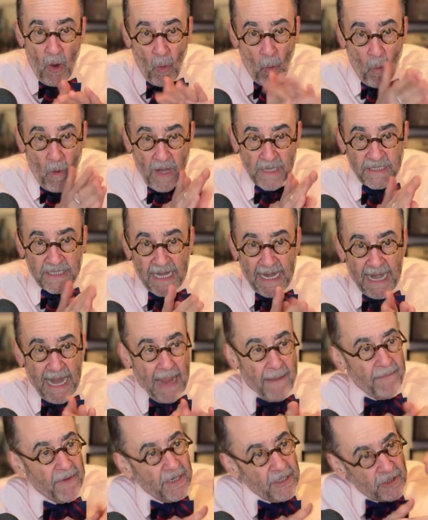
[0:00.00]
Once that
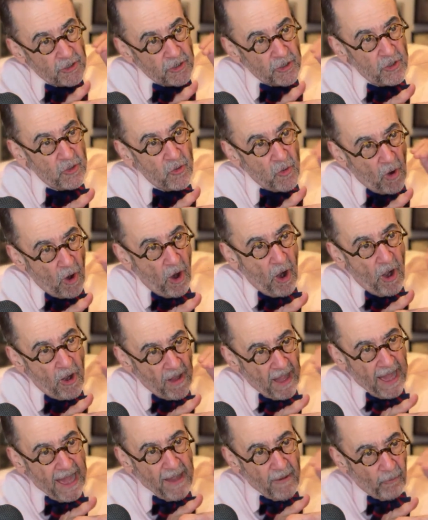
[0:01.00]
happens, you are
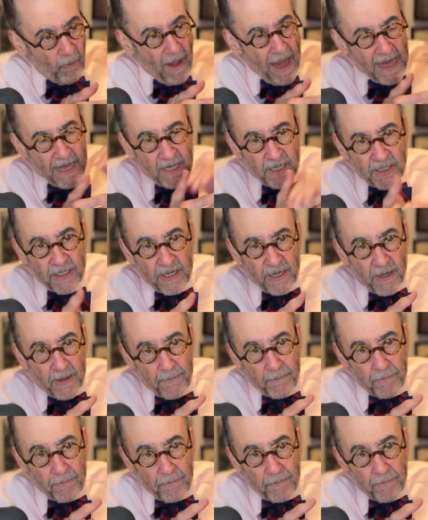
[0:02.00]
a racketeer.